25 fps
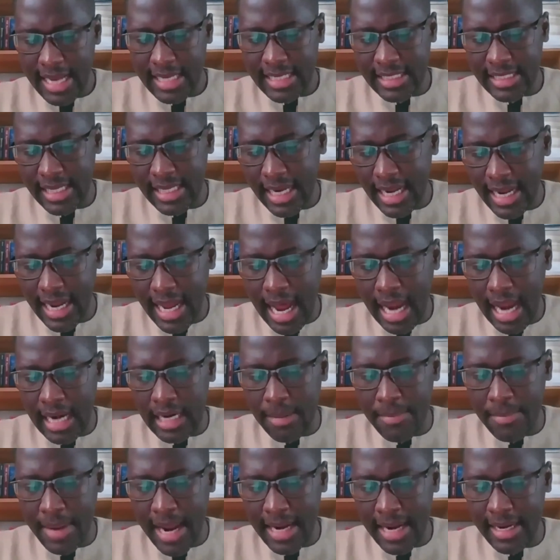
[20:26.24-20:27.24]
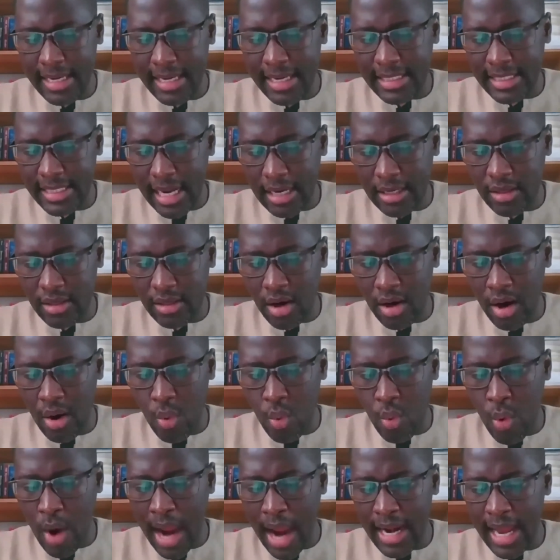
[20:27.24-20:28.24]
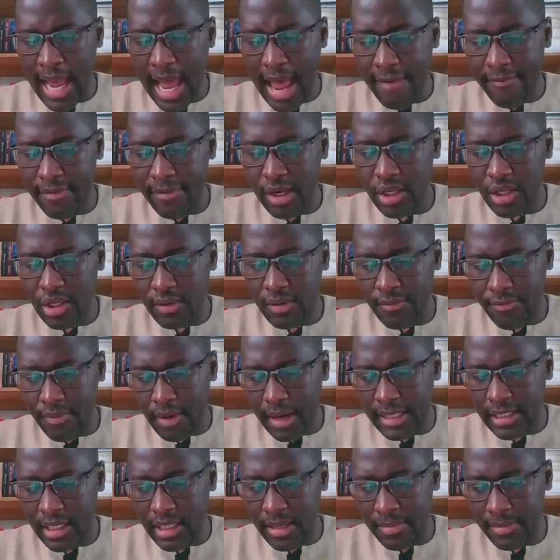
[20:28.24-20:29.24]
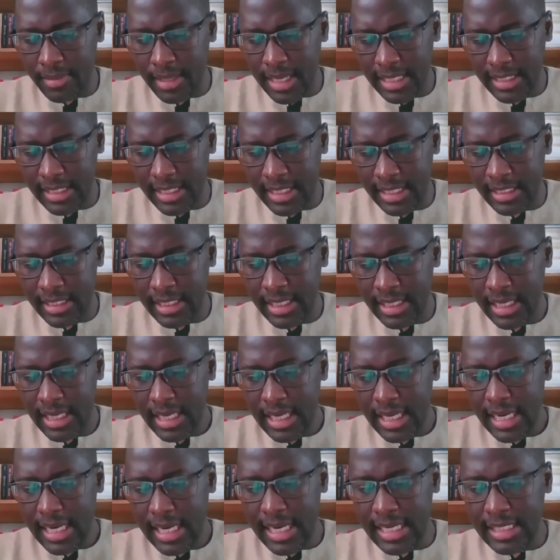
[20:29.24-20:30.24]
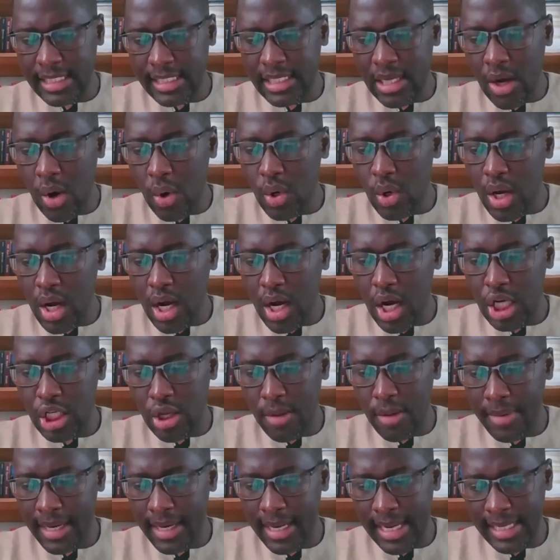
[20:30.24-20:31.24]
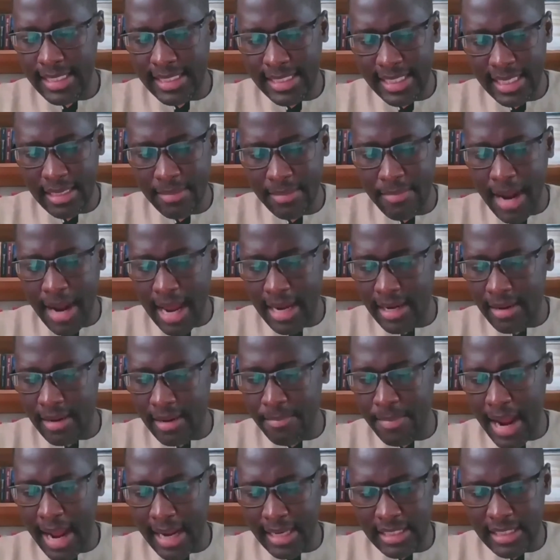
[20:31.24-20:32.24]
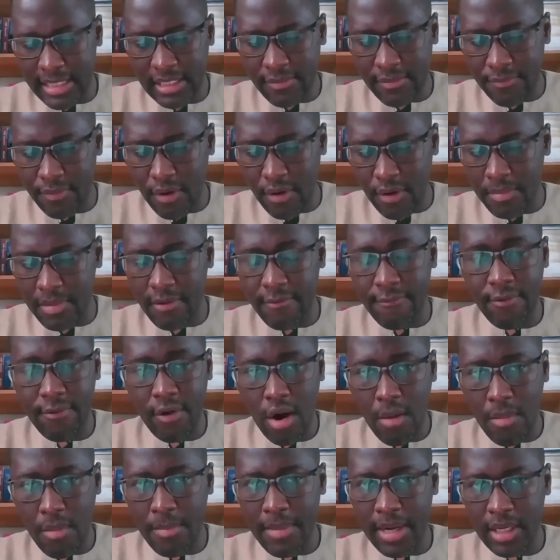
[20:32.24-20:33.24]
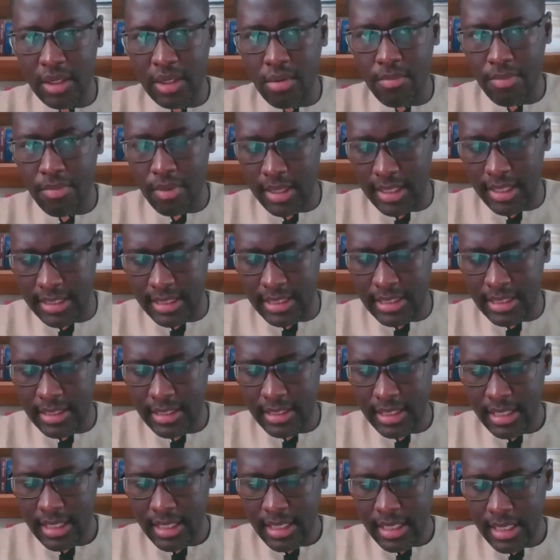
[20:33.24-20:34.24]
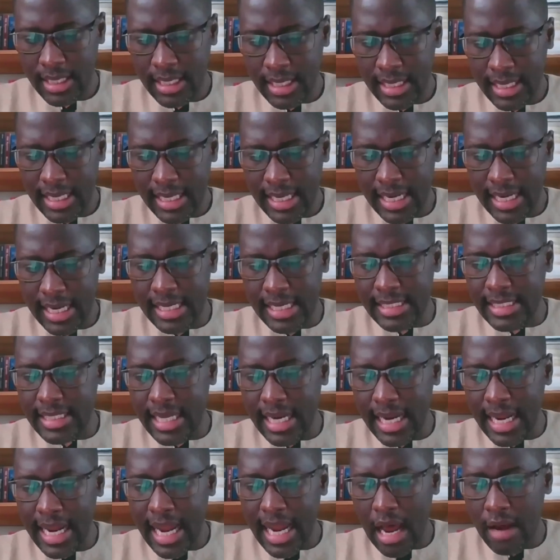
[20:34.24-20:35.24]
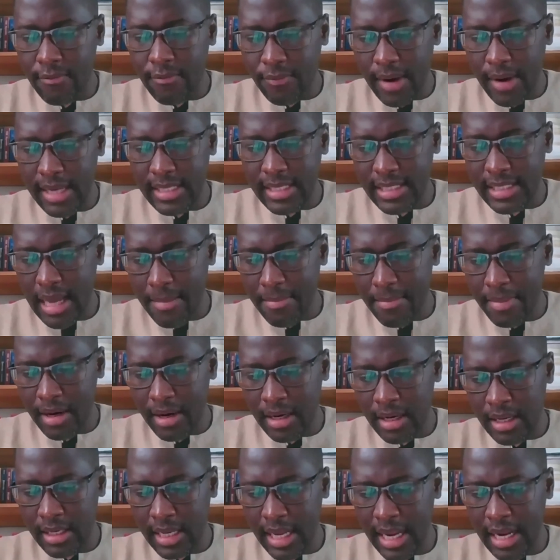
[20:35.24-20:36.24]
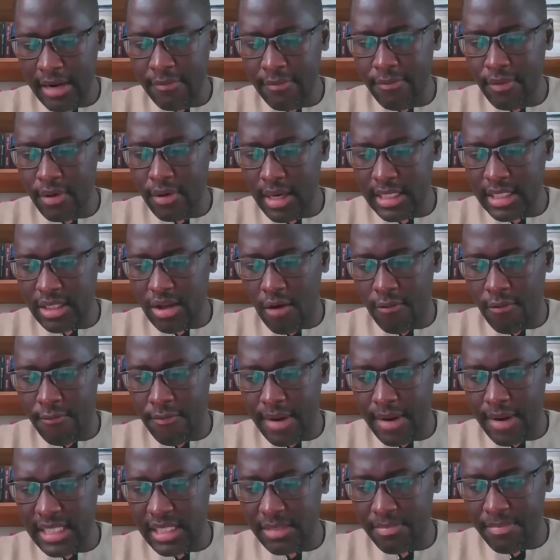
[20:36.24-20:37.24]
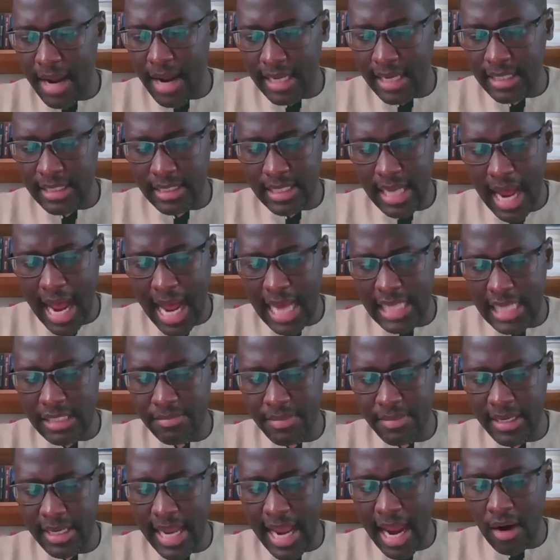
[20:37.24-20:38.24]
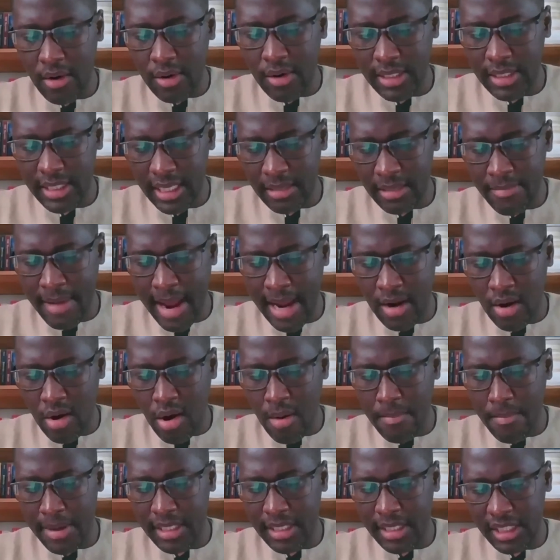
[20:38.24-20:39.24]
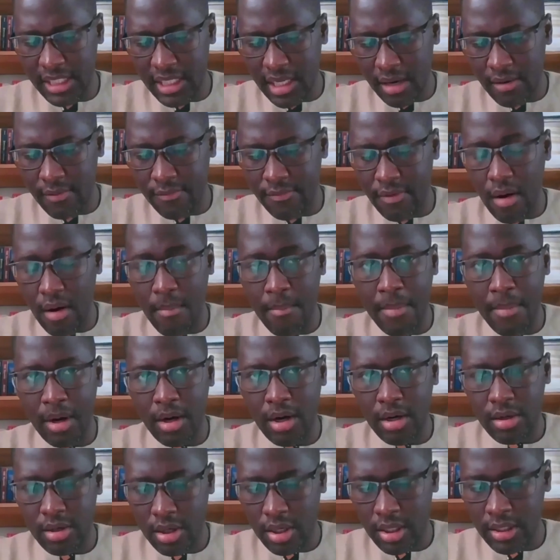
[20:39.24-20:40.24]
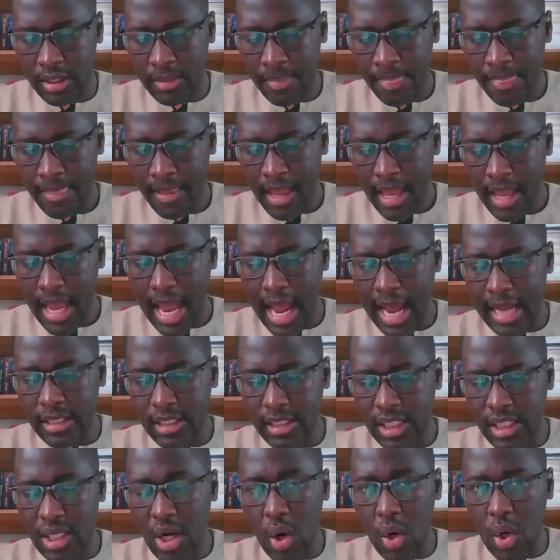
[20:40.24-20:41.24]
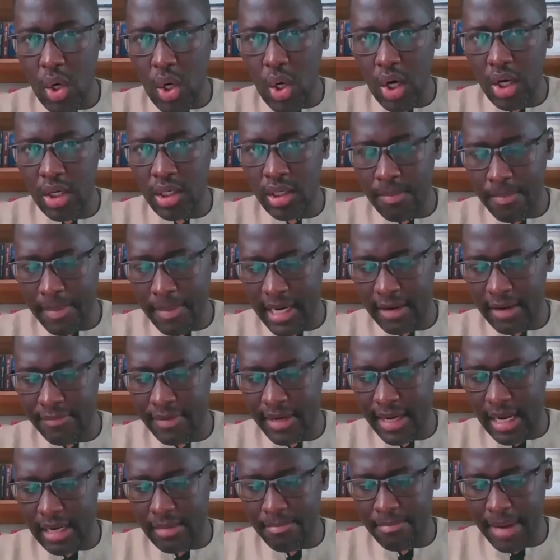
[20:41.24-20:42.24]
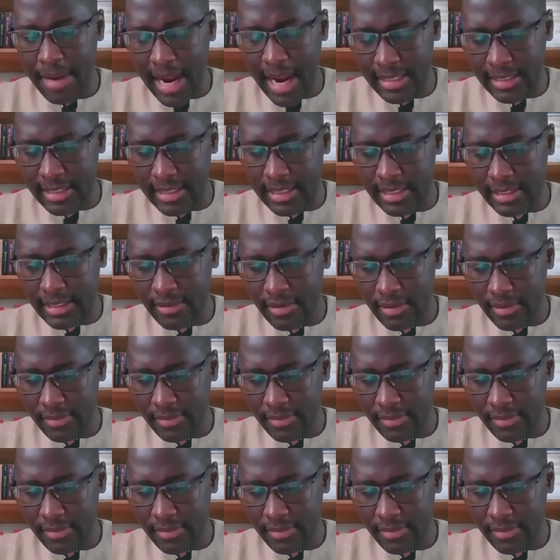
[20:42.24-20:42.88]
and Senegal, the banking sector, while heavily foreign dominated, is no longer dominated by the banks from the former metropolis. In Senegal, for example, the influence of French banks has been eroded by the competition from Moroccan and so-called Pan-African banks.